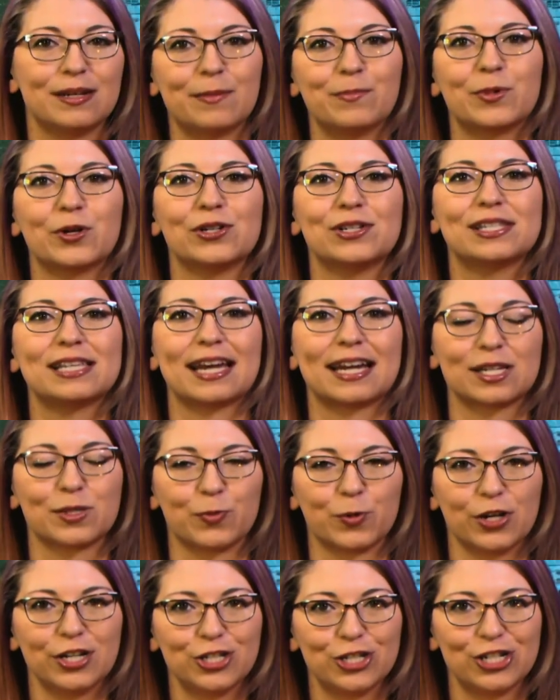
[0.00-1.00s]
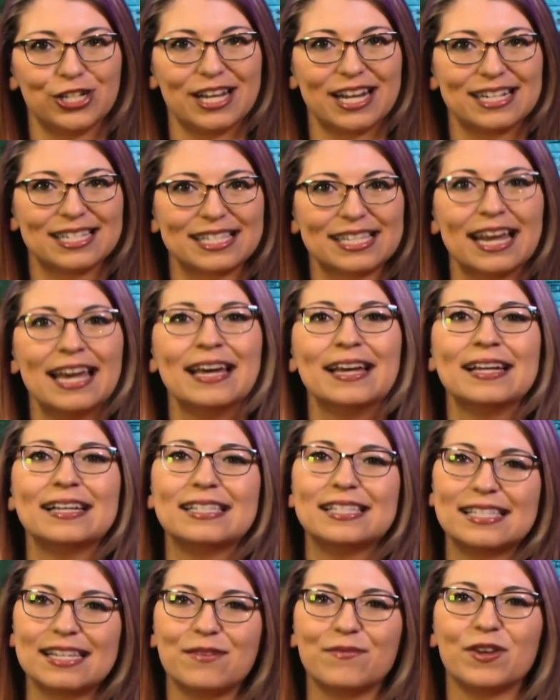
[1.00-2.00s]
numbers, expiration dates,
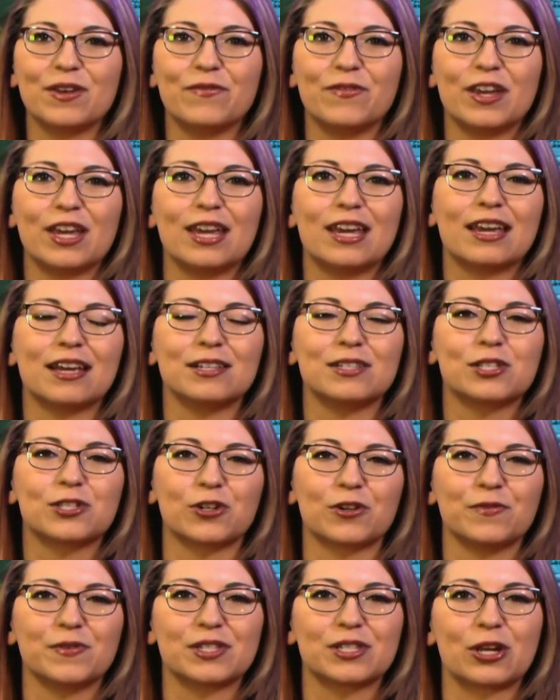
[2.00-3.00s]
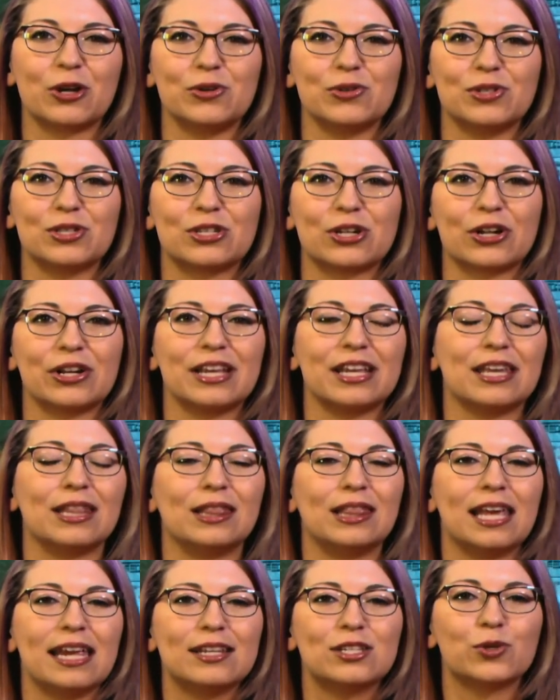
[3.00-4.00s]
CVV, and service codes starting
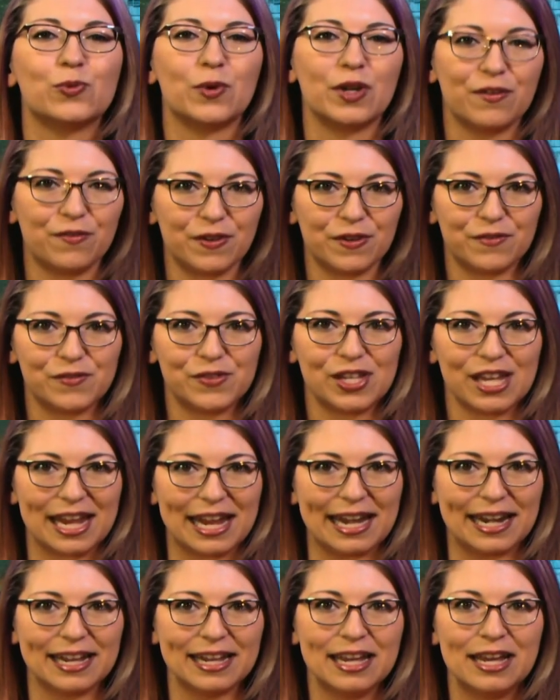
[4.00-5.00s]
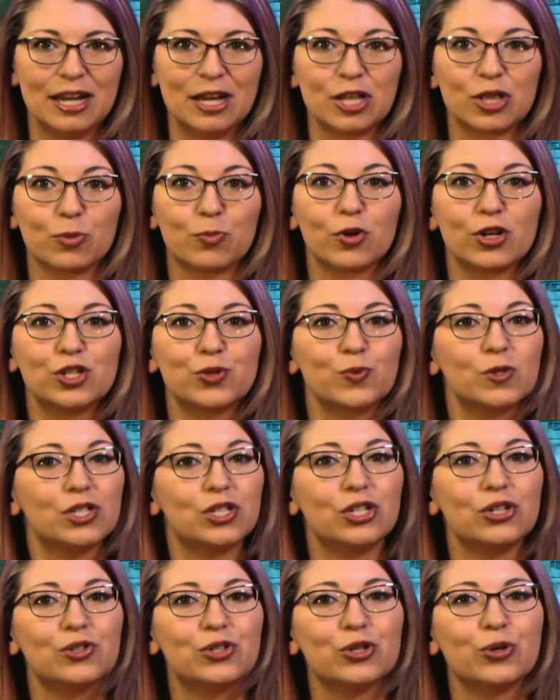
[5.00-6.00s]
in late 2015. The breach
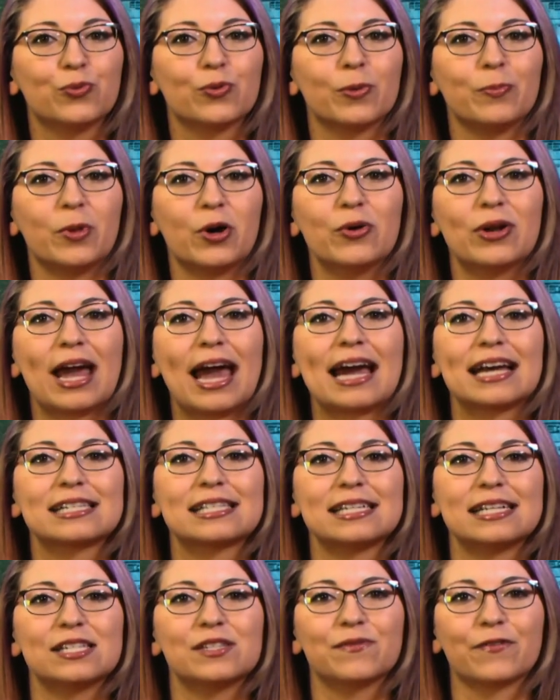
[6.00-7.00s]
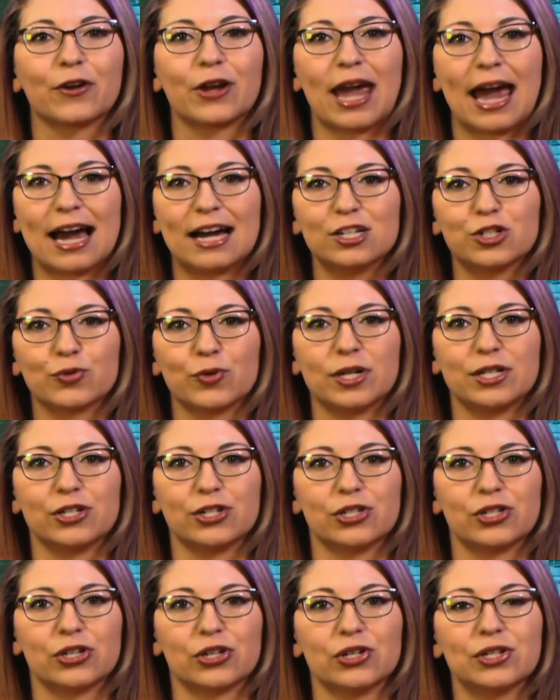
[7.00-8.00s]
was due to remote access for cash
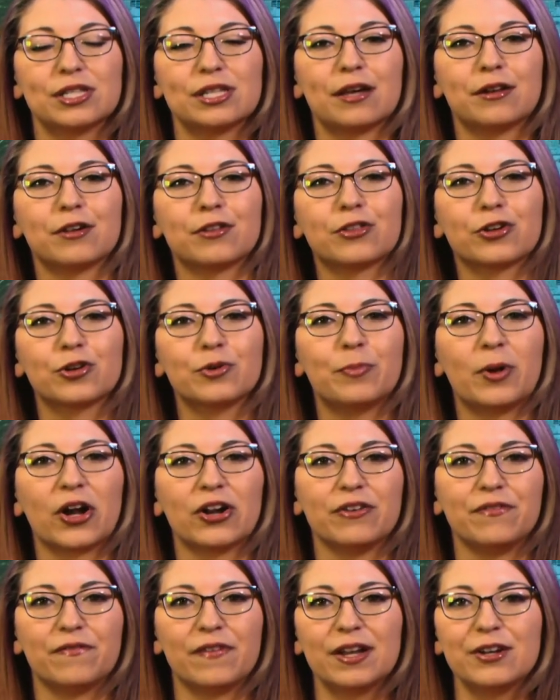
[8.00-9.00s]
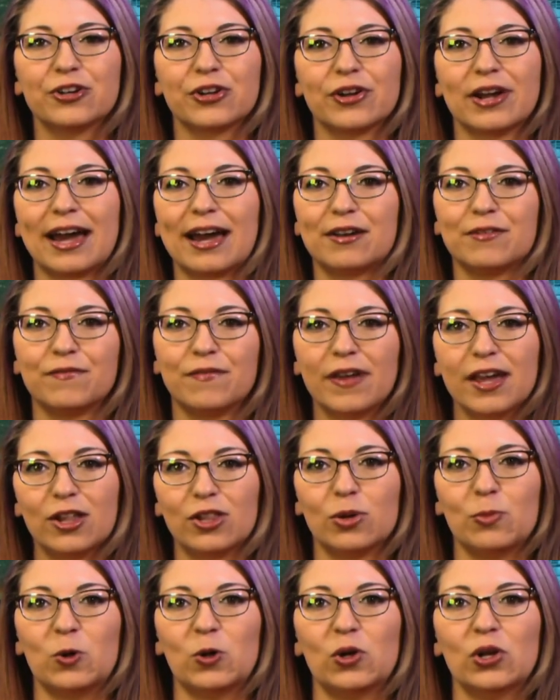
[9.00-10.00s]
registers that a third-party vendor had
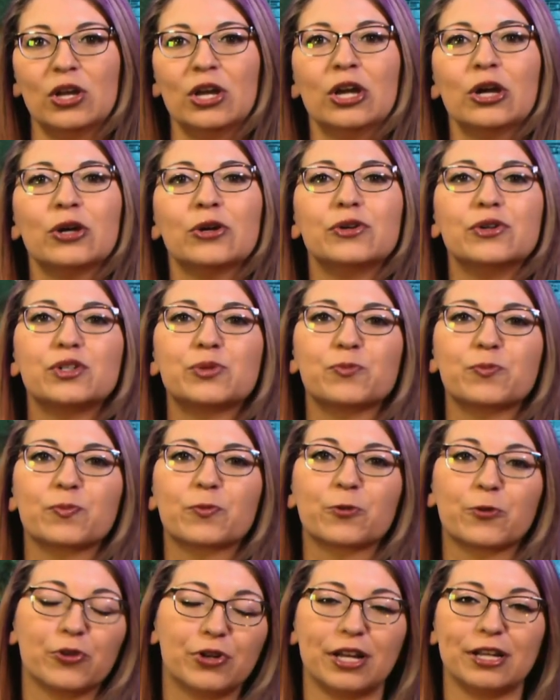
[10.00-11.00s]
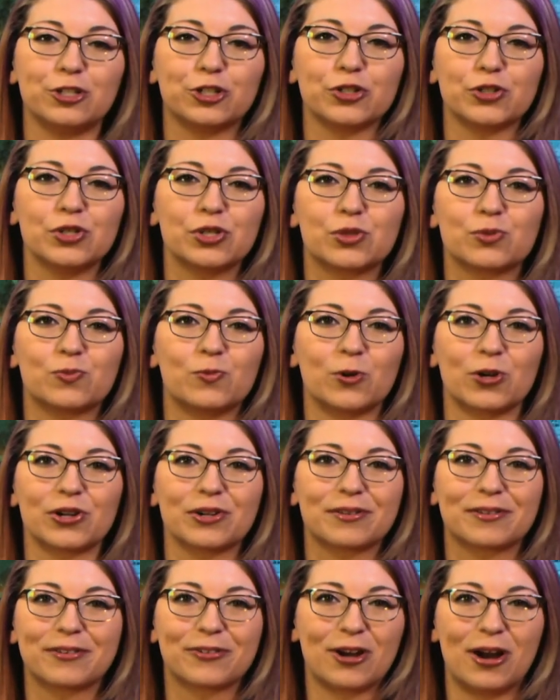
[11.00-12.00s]
available, whose credentials
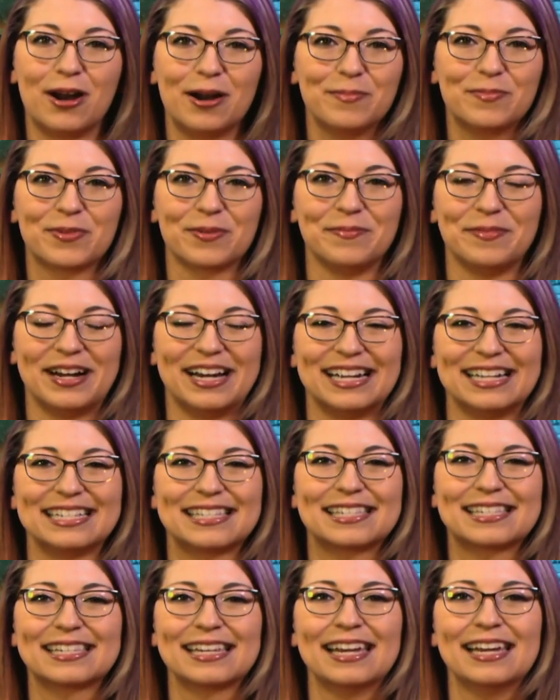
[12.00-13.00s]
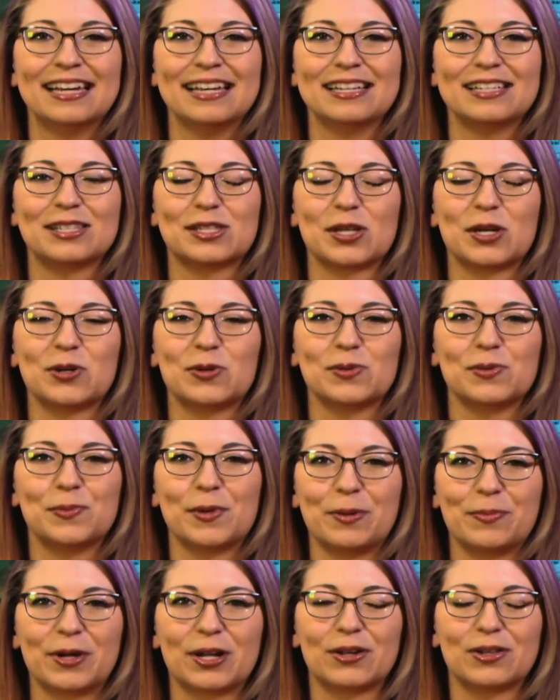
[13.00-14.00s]
were compromised. So
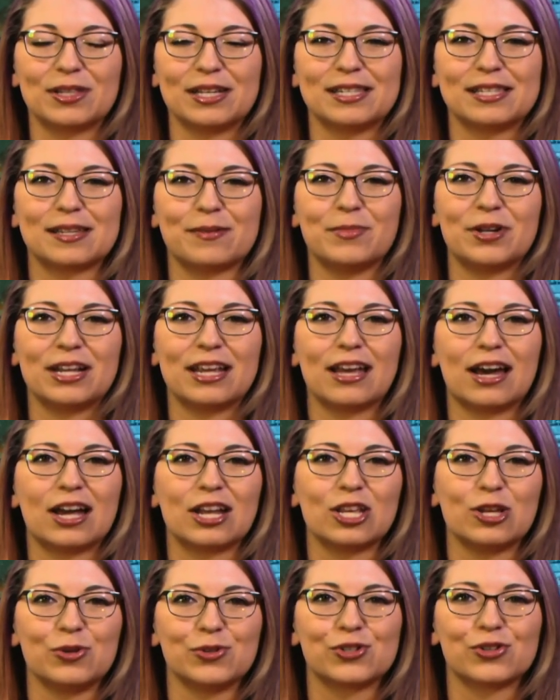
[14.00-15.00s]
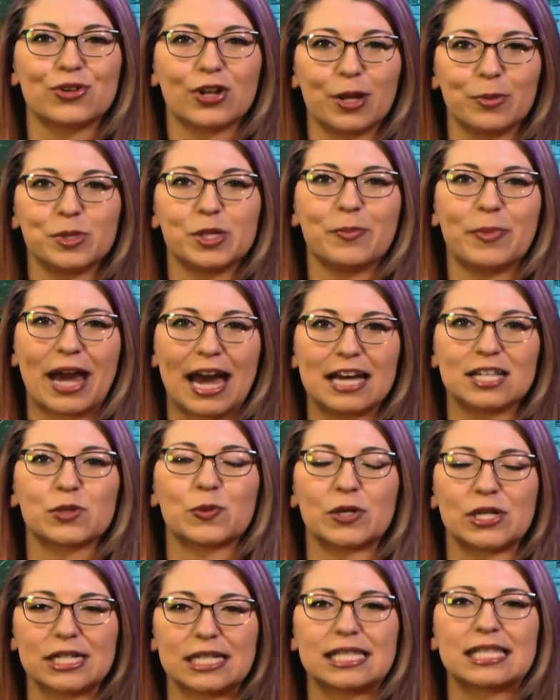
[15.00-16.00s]
apparently somebody got usernames and
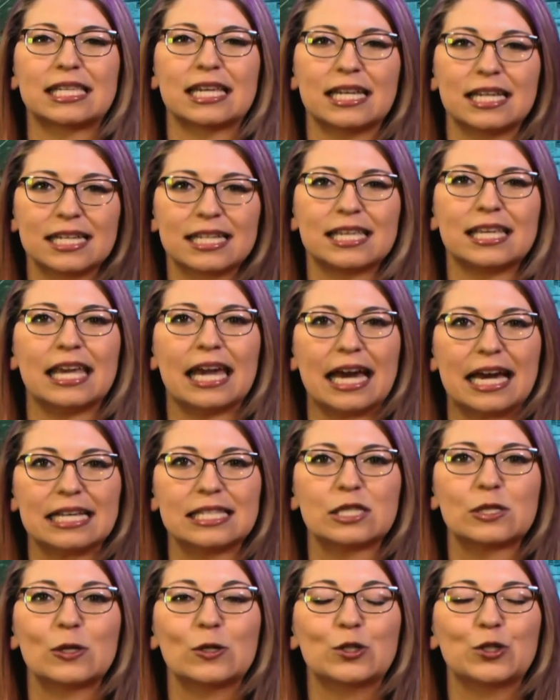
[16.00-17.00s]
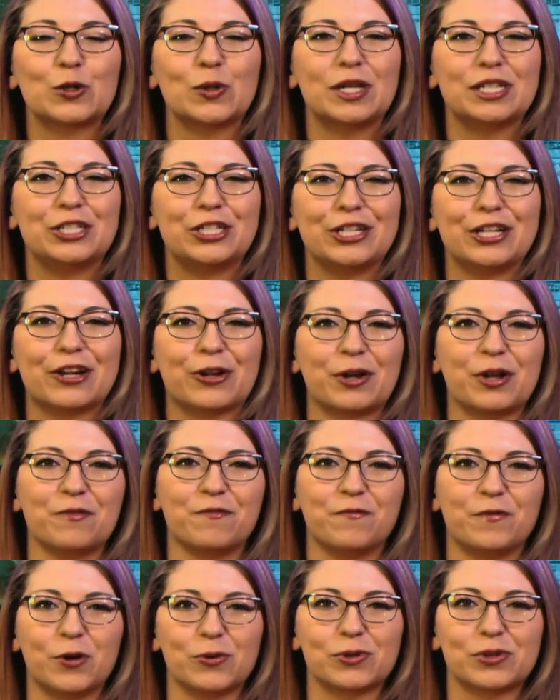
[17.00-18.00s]
passwords. Yeah, social engineering,
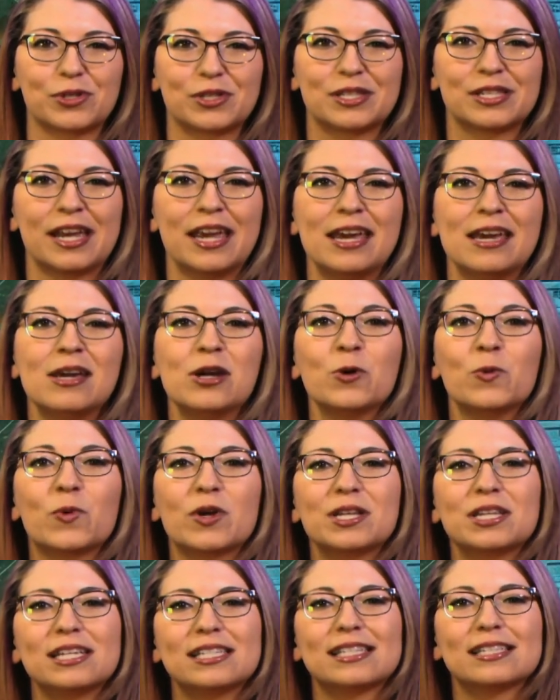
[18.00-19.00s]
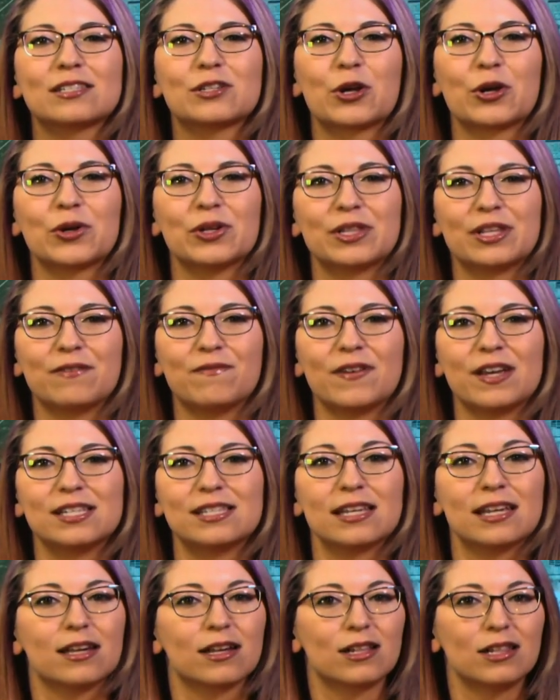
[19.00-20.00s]
folks. Wendy's is currently
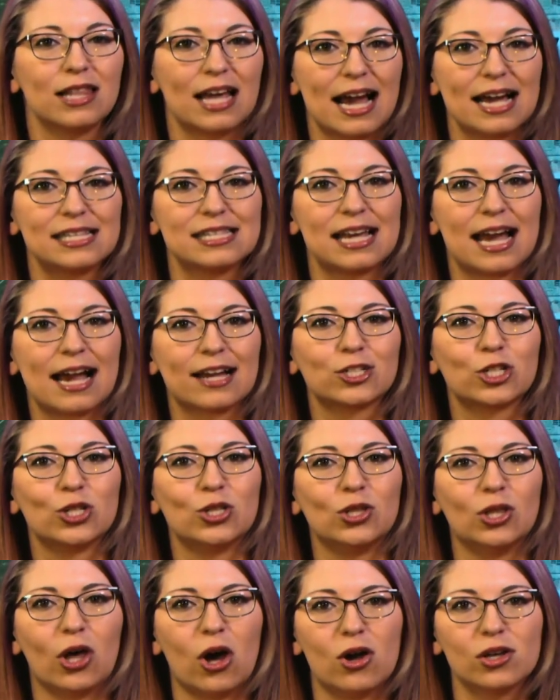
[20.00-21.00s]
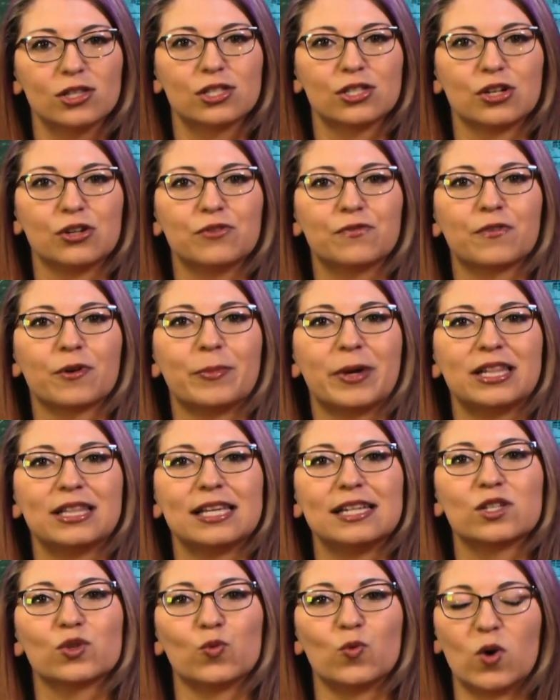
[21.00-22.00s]
facing a class action lawsuit from at
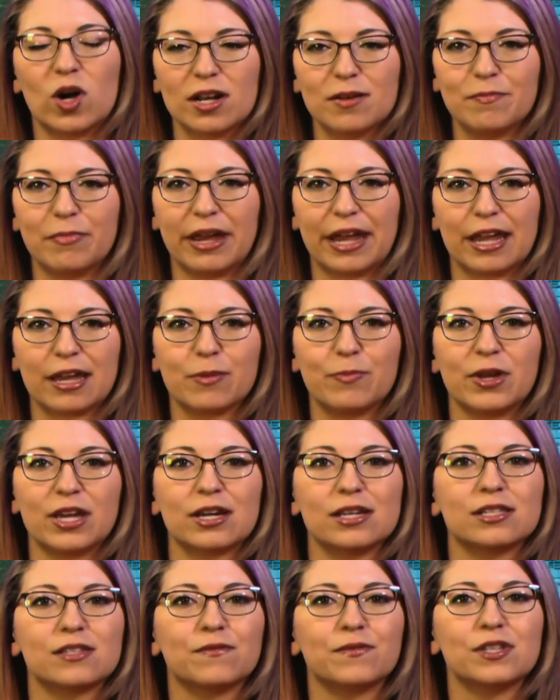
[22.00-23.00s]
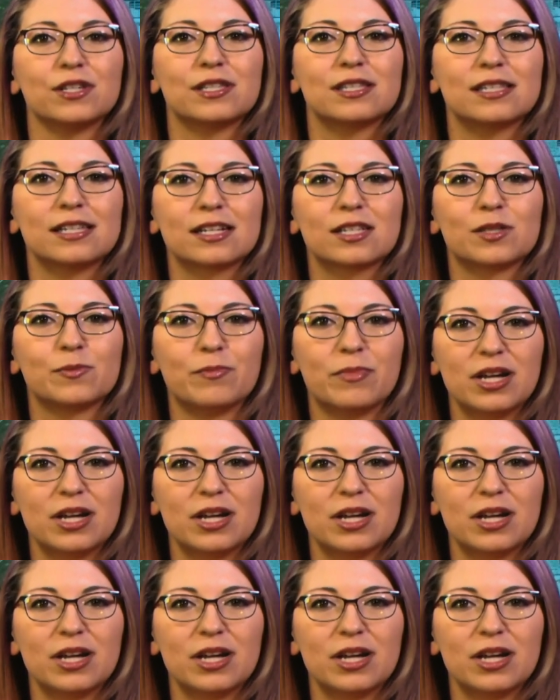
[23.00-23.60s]
least one bank because of the 6